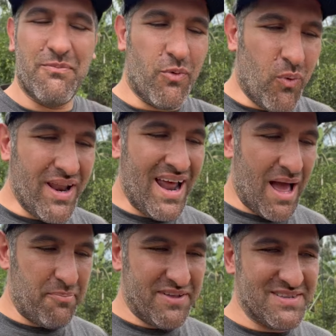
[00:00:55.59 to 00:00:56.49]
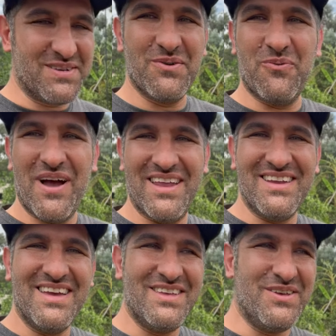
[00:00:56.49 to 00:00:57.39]
But what happens
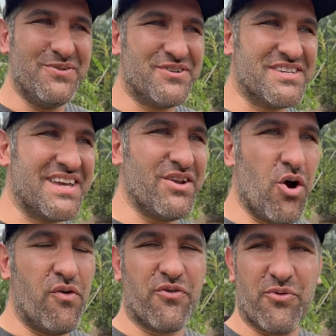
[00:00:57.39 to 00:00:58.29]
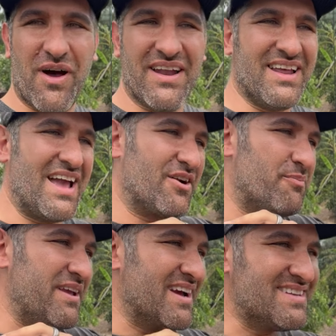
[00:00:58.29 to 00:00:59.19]
when you just get overrun and are
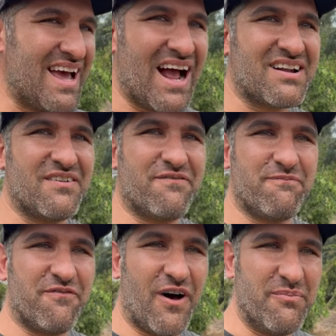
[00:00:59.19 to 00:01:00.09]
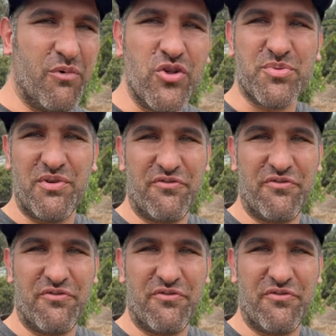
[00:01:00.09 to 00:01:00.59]
being attacked on multiple